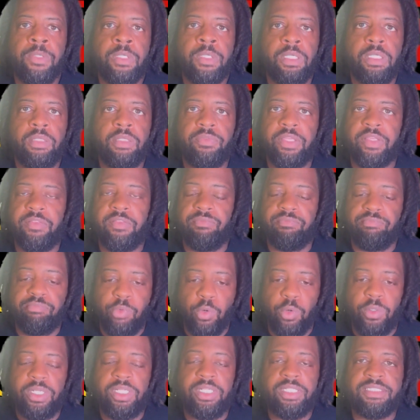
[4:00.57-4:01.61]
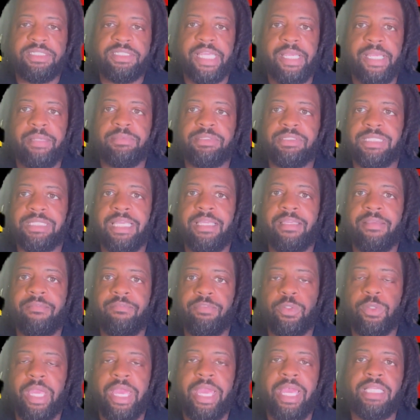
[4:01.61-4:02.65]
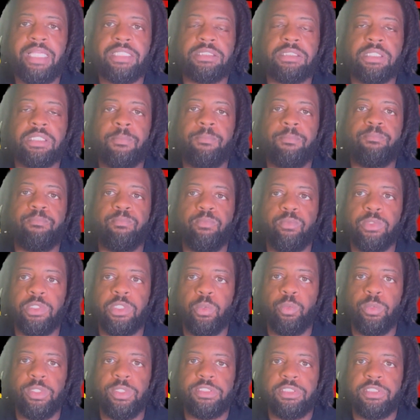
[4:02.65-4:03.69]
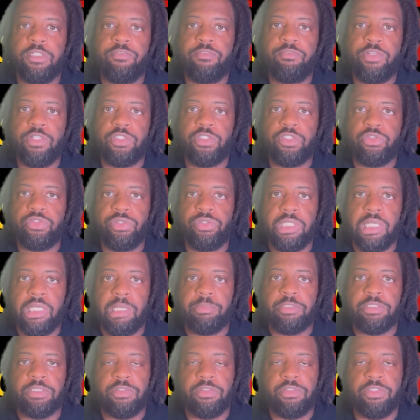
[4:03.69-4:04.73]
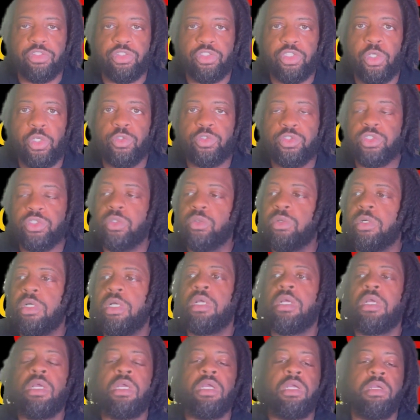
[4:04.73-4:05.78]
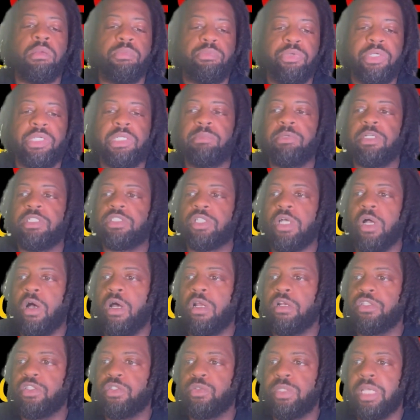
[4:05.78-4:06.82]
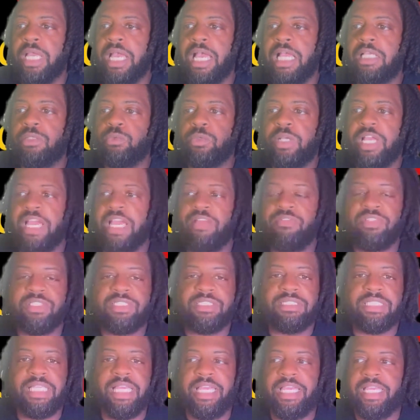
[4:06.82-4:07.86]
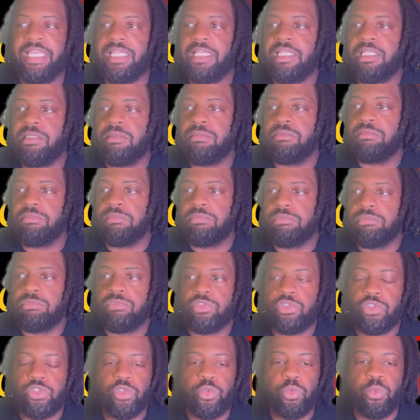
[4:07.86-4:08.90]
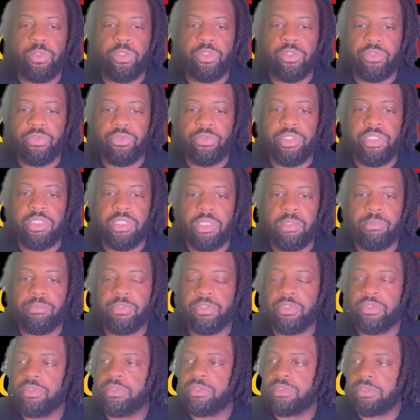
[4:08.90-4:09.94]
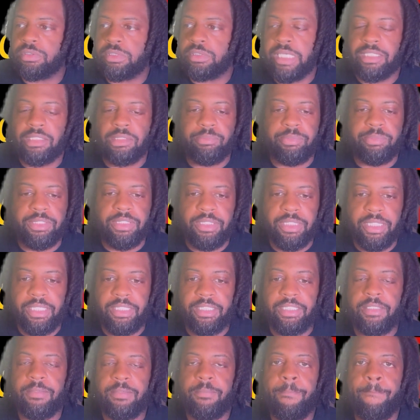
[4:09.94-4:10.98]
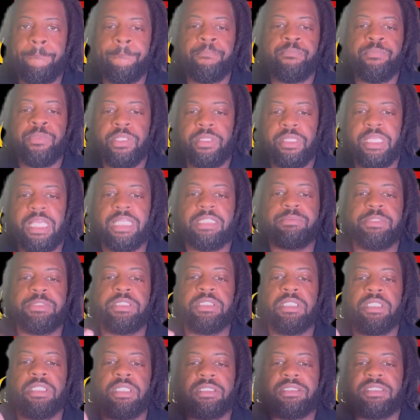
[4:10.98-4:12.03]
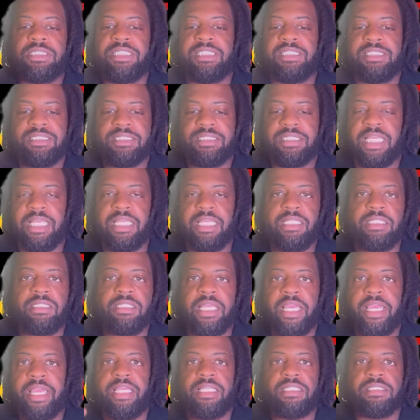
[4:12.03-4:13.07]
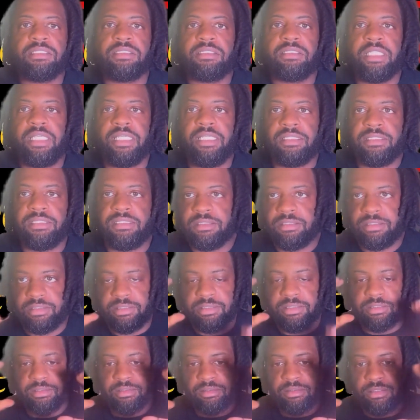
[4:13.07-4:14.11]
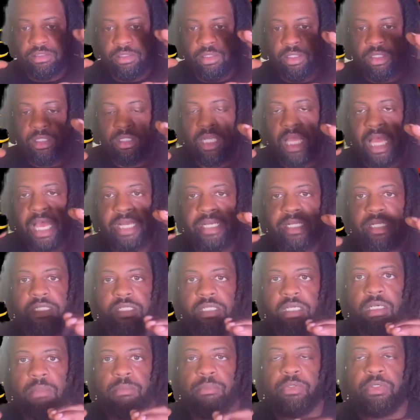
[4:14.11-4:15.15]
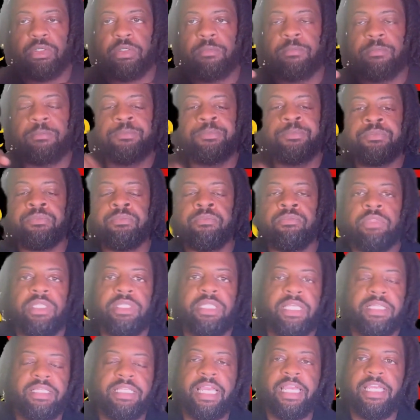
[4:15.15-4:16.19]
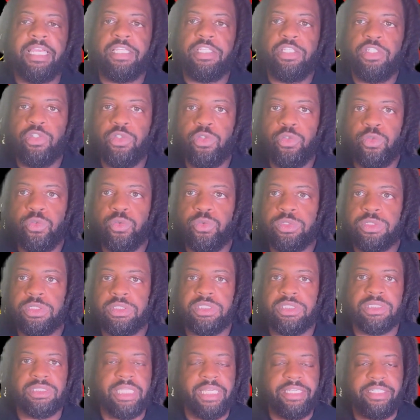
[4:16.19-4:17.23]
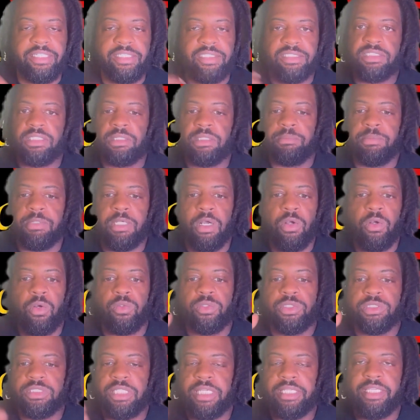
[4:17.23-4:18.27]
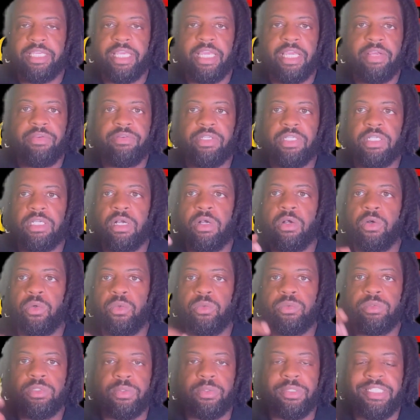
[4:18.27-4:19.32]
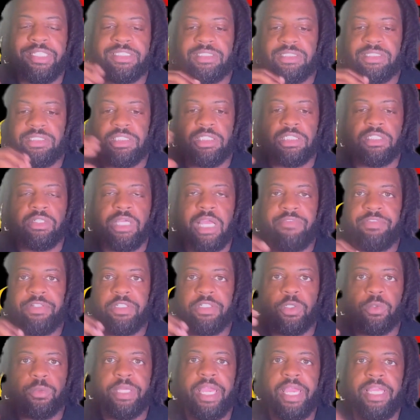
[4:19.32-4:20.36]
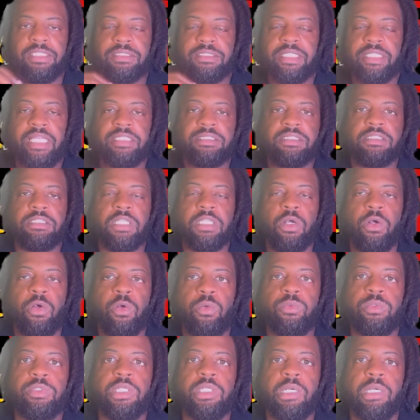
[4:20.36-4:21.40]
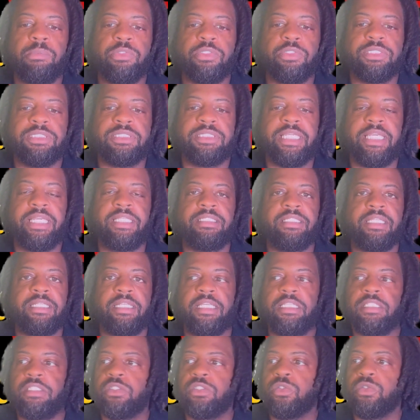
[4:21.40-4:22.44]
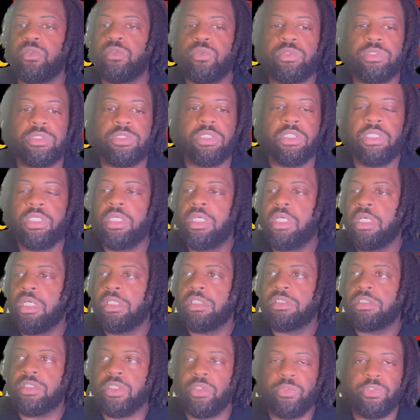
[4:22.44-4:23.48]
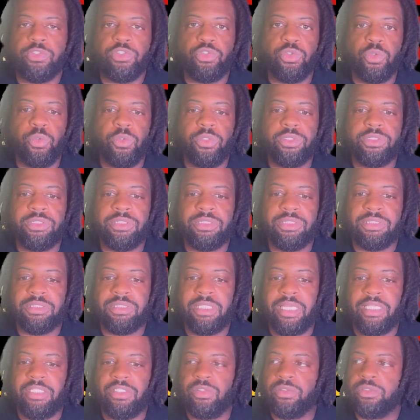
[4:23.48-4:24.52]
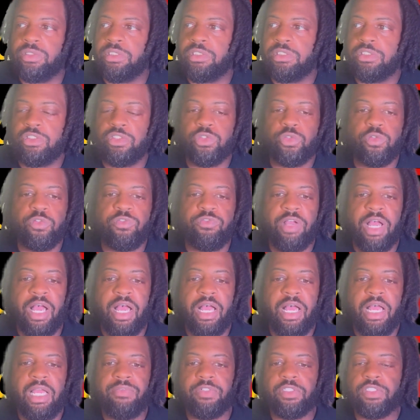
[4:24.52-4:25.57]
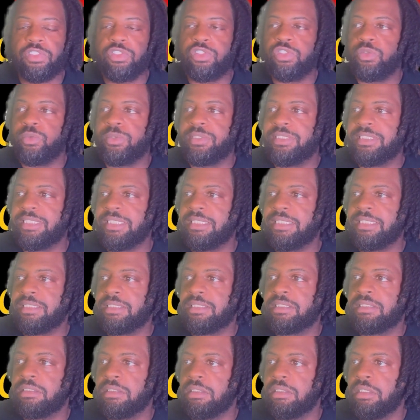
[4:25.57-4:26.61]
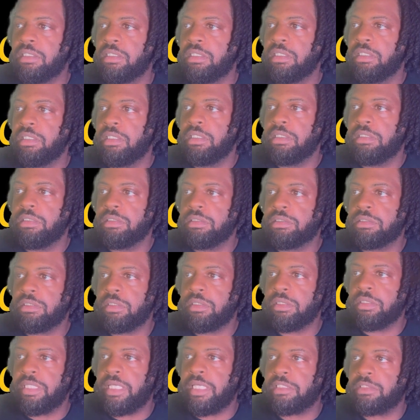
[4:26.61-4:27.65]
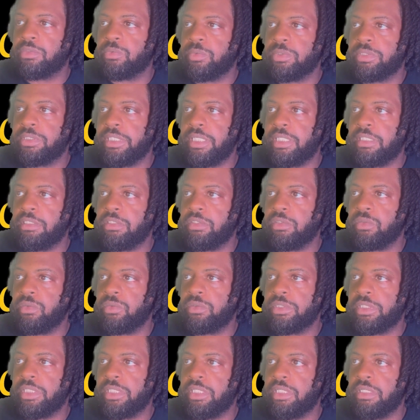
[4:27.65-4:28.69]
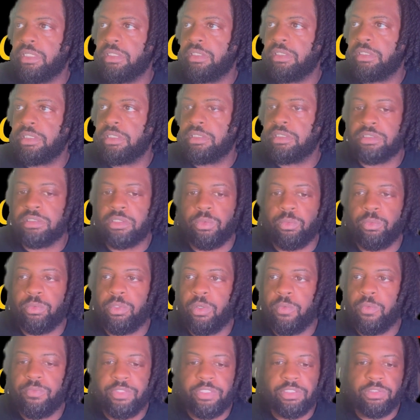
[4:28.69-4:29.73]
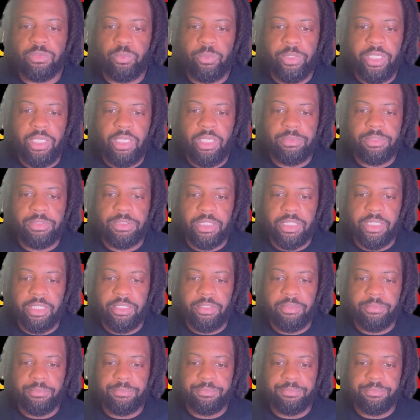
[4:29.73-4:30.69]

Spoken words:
and they're born in the same state, if you ask them, what's their first 3 numbers of their social, pretty much all of you guys will have the same 2 or 3 numbers at the beginning. That's because each state has this, allotted number that they use, just like your zip code, just like your area code. Each geographic location has its own number set that they use. So in Georgia, it's like usually 25 or 26. So that's what they use here. And so on this website,